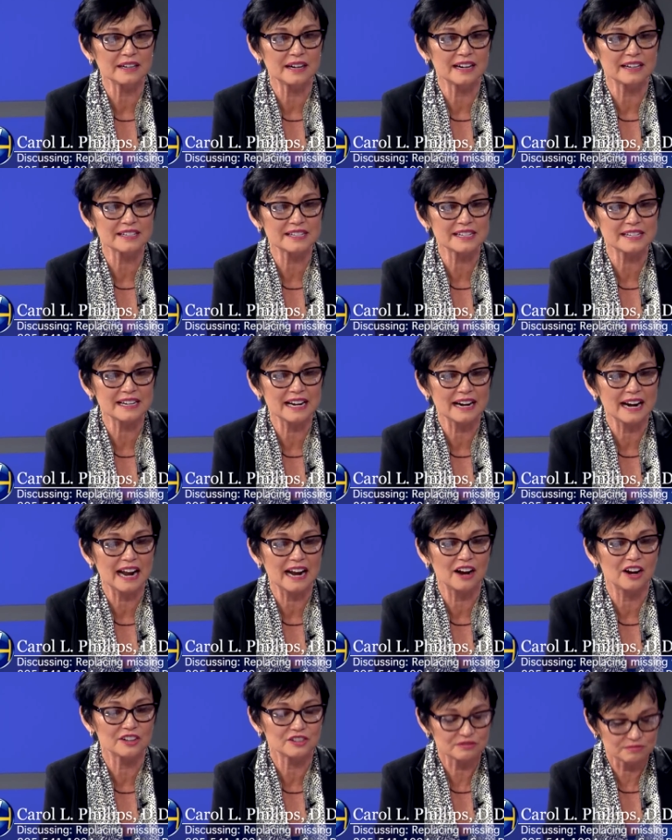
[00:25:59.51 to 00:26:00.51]
I said,
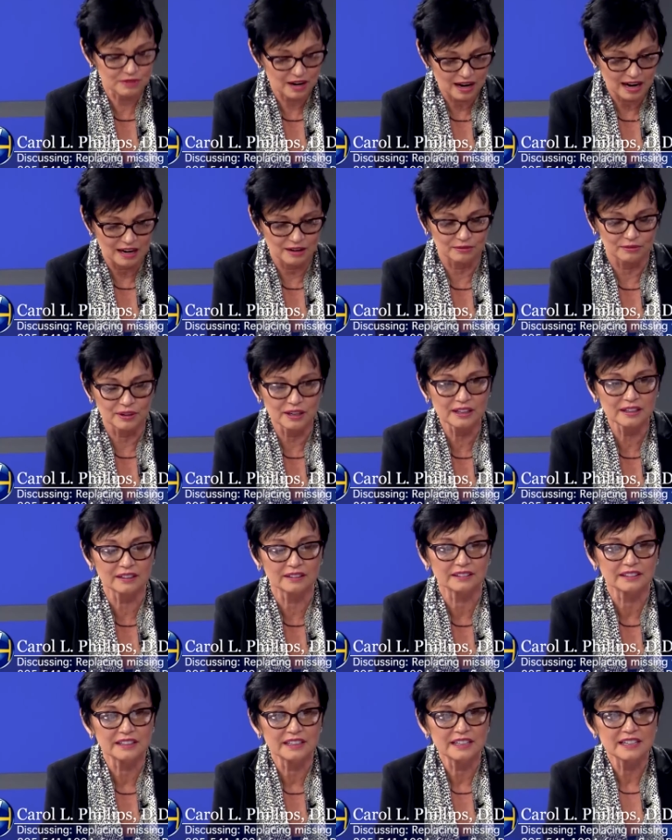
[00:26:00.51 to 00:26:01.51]
I will.